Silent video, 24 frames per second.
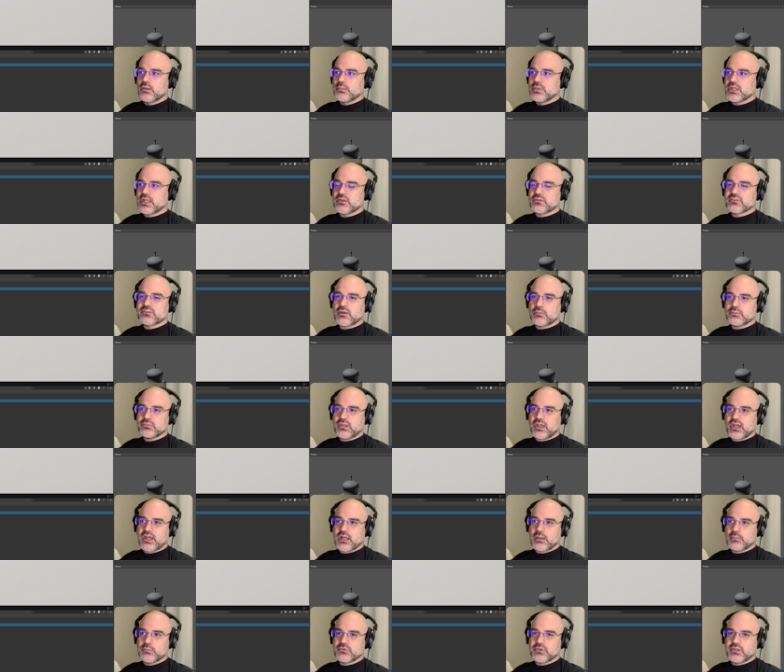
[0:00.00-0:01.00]
Because
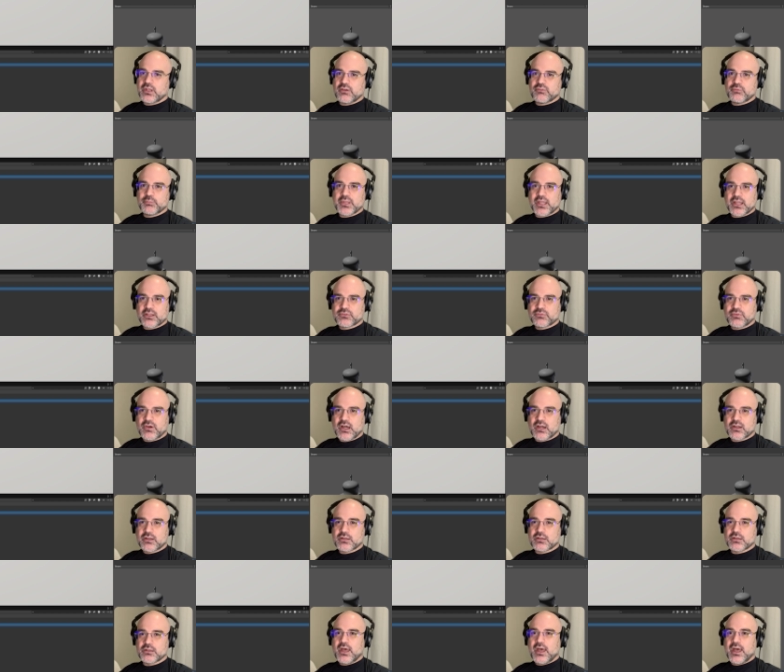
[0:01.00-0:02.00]
sometimes an FBX file
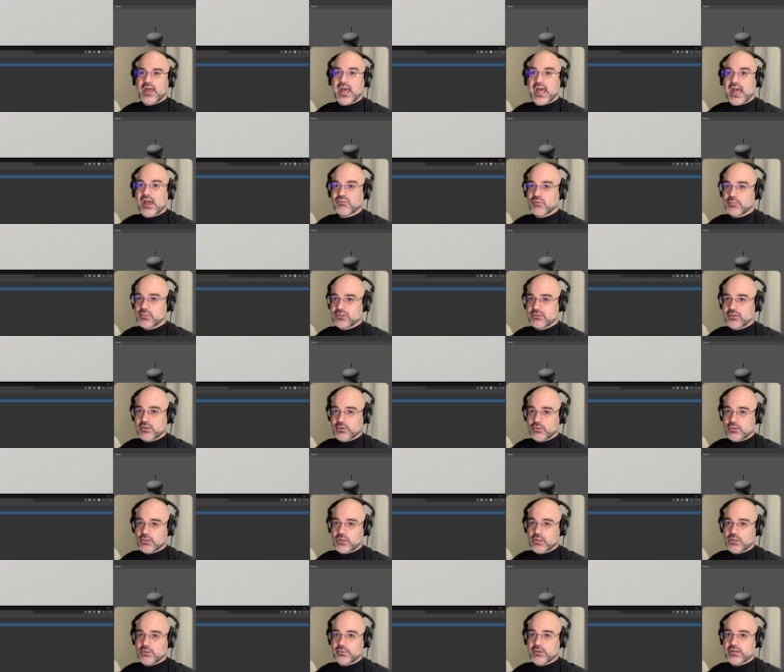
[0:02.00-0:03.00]
could have a material
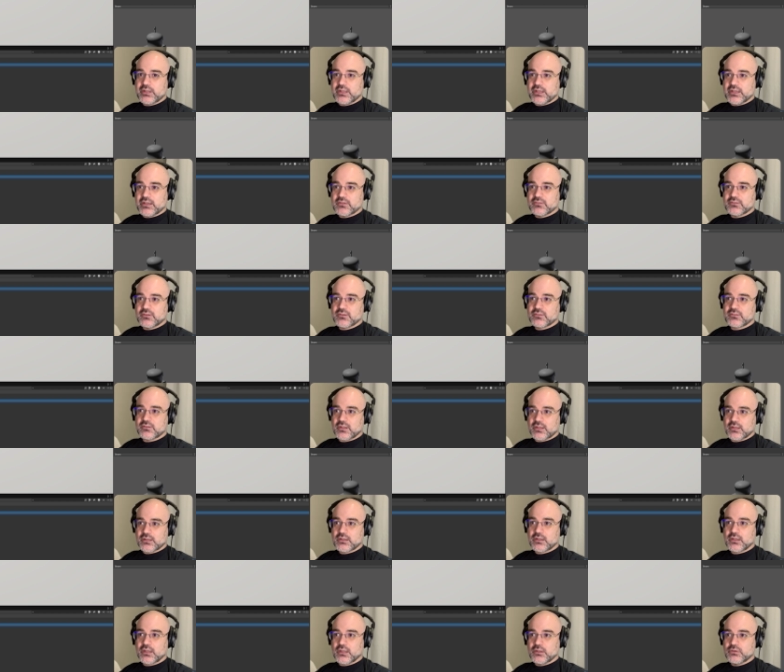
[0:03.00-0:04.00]
already
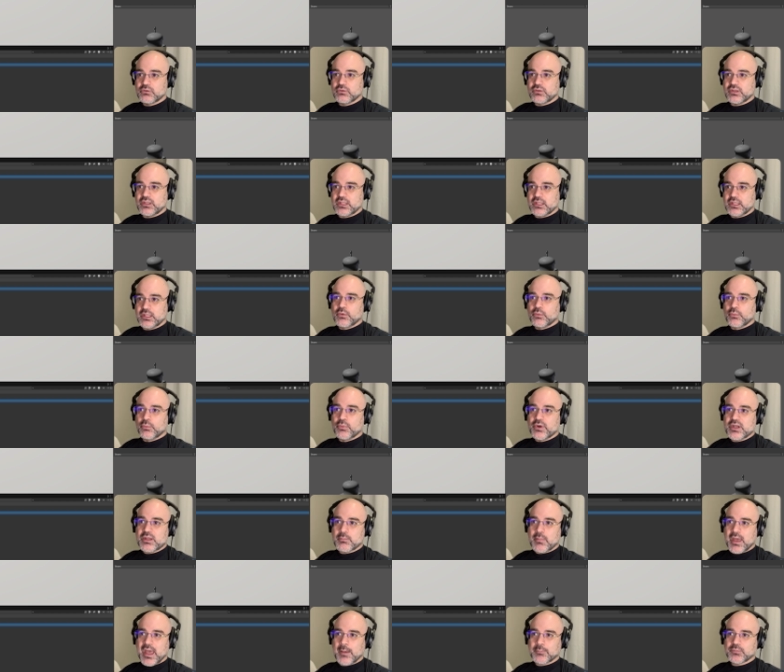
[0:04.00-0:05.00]
existing into the
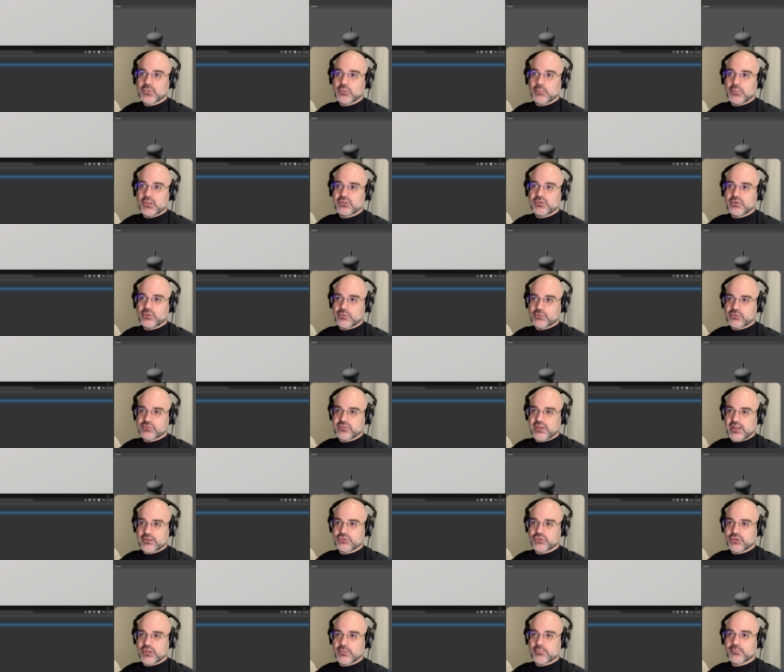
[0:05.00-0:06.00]
remapped material
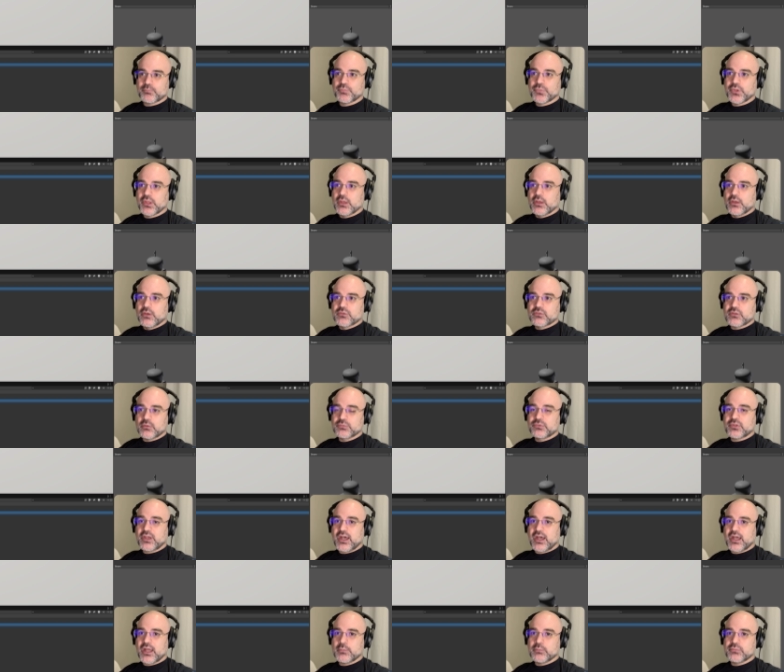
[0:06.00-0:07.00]
section.
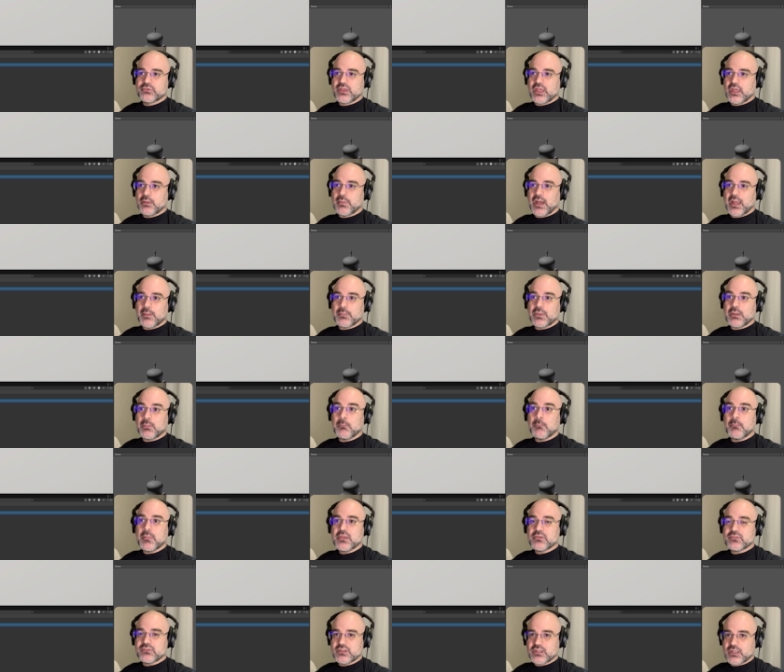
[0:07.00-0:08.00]
Sometimes it might be
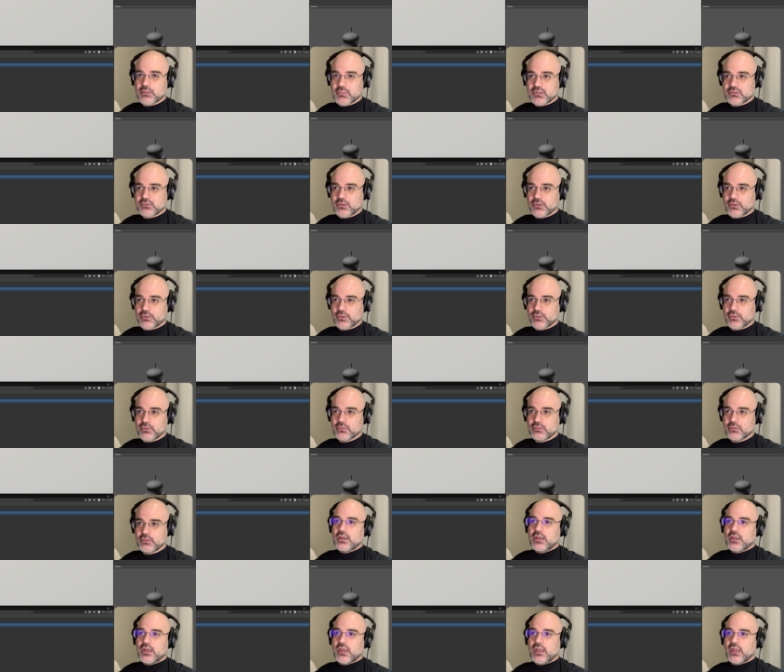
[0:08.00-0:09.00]
missing a material.
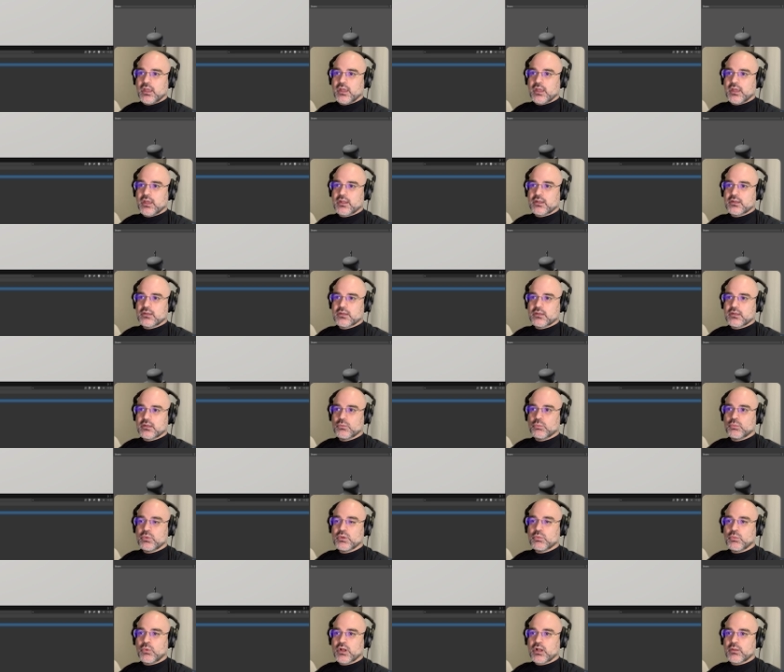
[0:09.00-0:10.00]
And
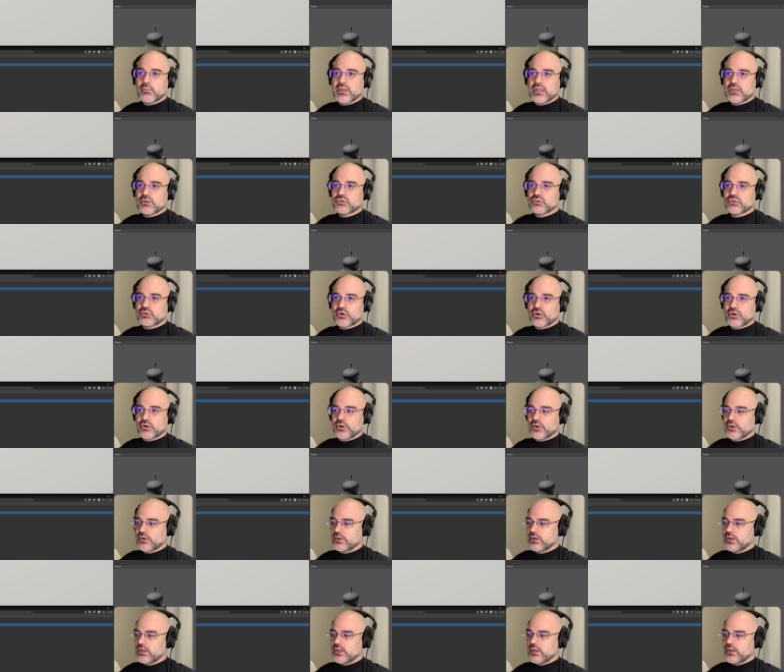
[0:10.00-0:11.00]
we want to make sure